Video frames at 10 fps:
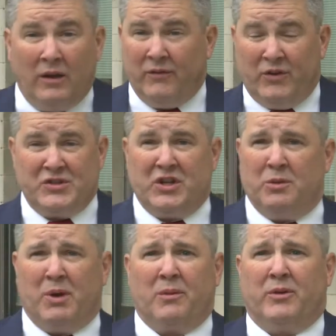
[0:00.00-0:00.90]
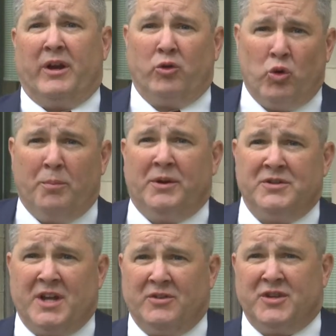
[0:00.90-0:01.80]
I live in the city of Binghamton. I grew up on the
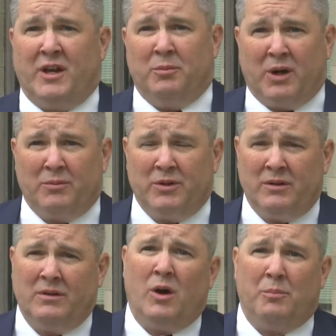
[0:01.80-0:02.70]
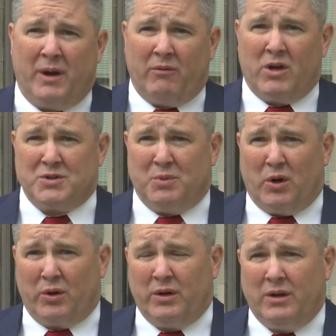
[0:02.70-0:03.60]
south side of Binghamton, up by Ross
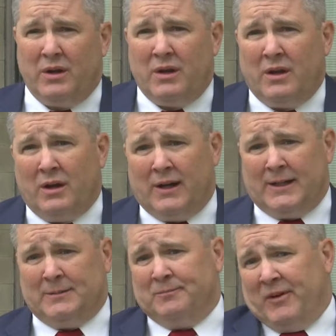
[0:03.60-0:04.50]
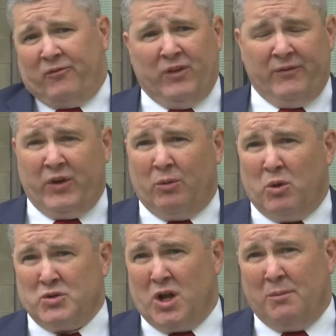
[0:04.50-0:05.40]
Park. Lived here
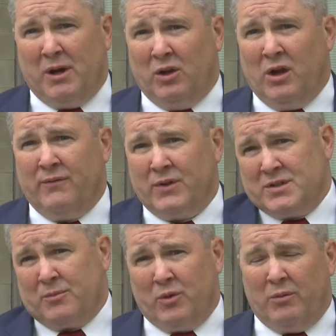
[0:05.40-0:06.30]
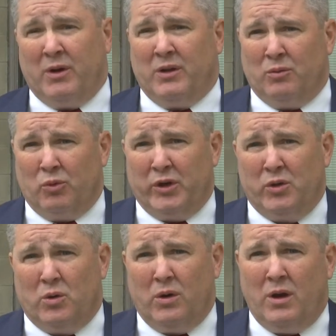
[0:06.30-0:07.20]
most all my life, except when I went to the Marine
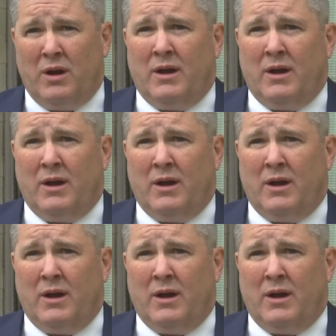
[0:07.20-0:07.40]
Corps.